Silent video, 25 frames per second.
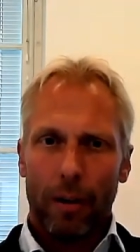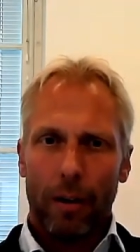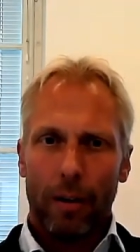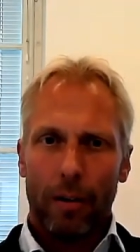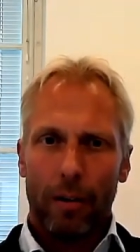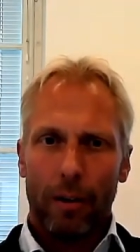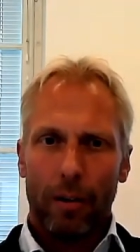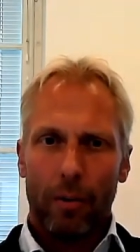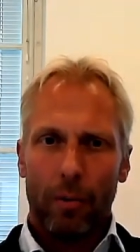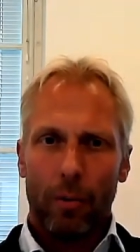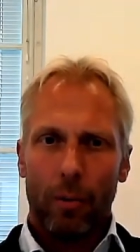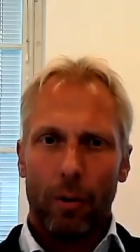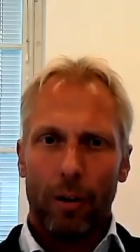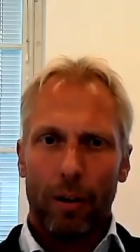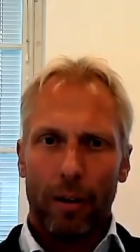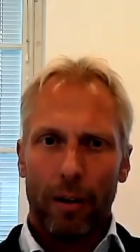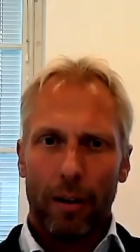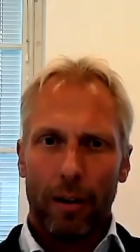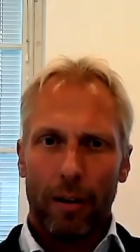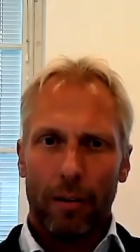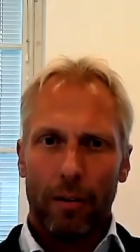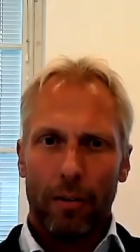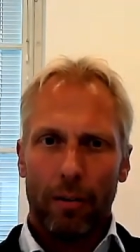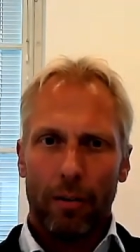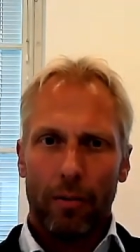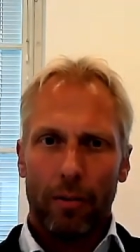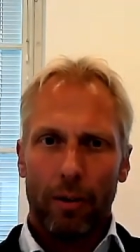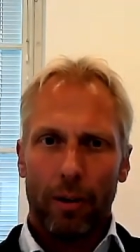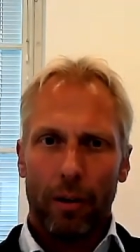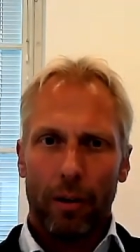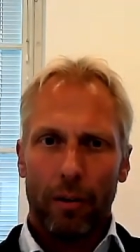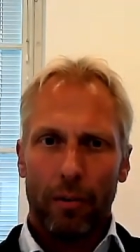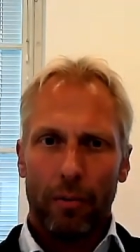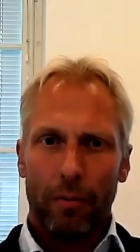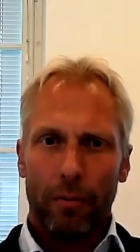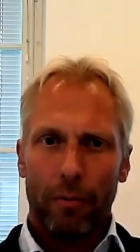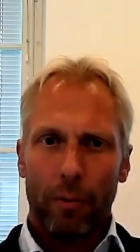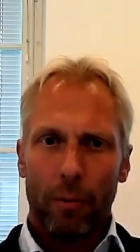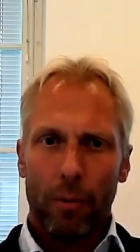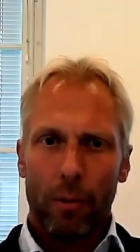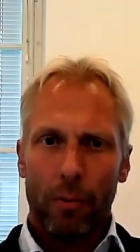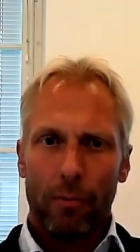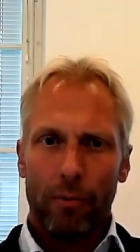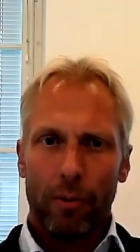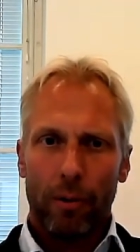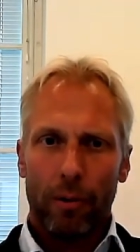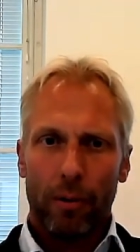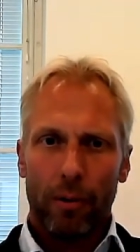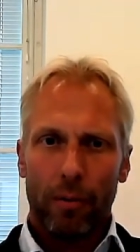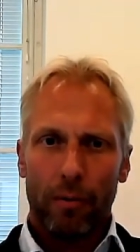and, the Nordic countries are at the
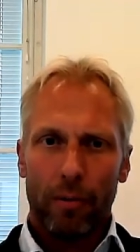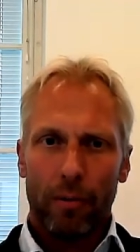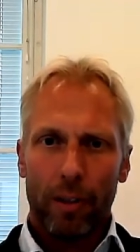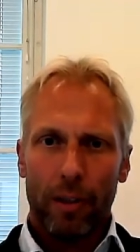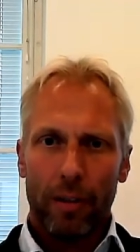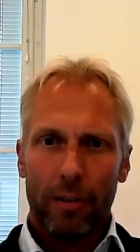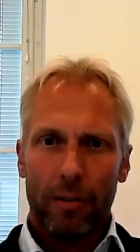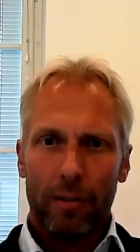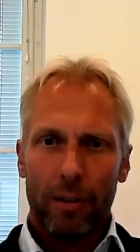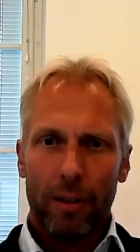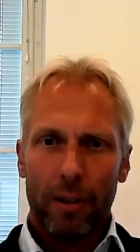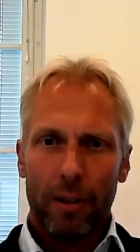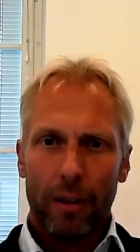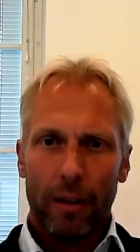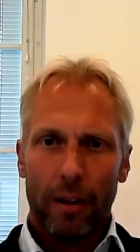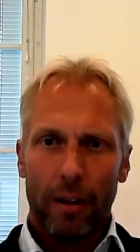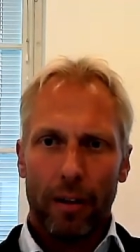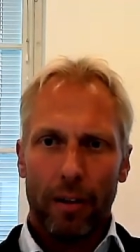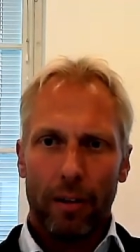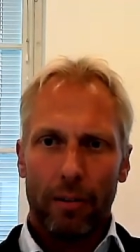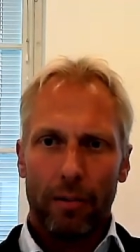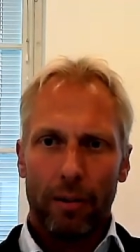forefront of the ESG area.